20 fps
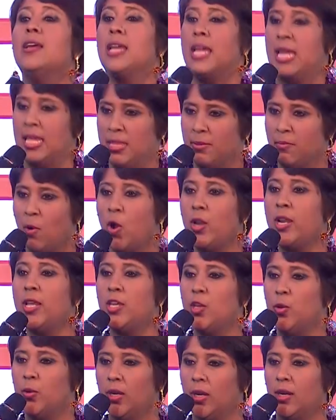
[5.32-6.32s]
In the morning,
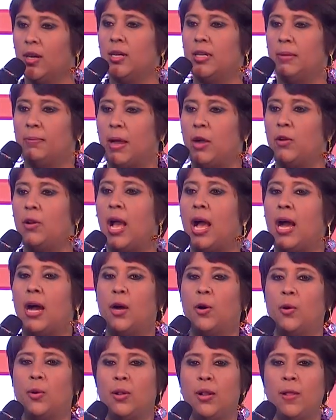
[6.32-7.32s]
you heard about
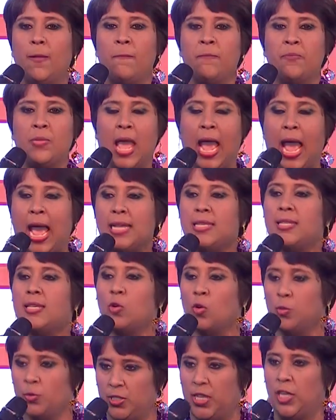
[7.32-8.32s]
how as
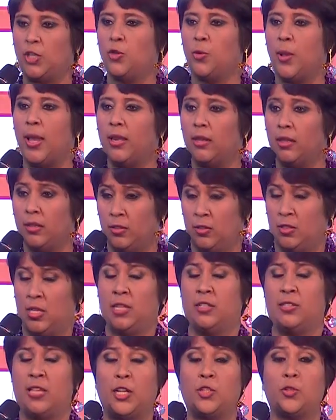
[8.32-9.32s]
homosexuality
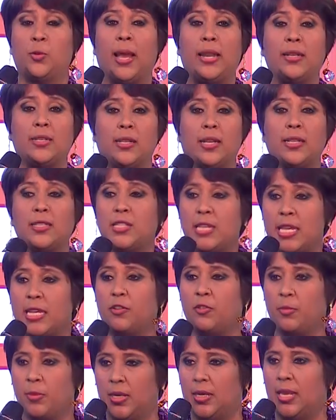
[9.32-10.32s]
gets
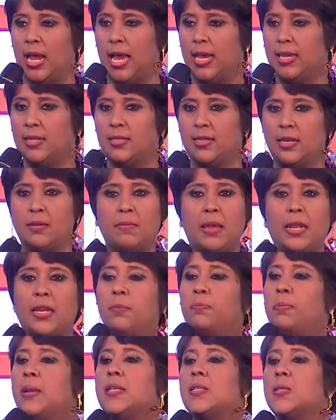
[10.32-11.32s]
decriminalized in many
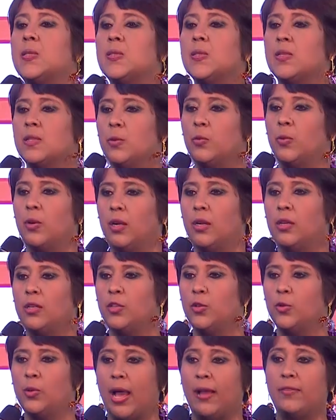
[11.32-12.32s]
places in the world,
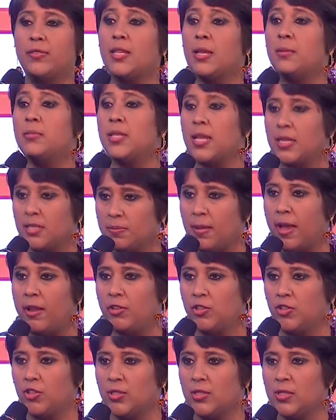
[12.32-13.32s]
you have same-sex
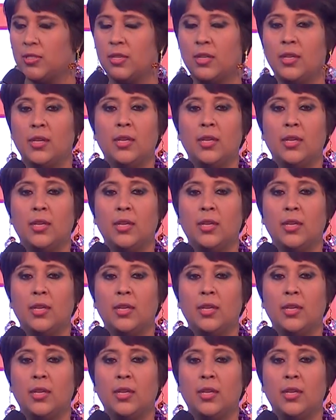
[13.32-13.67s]
marriages.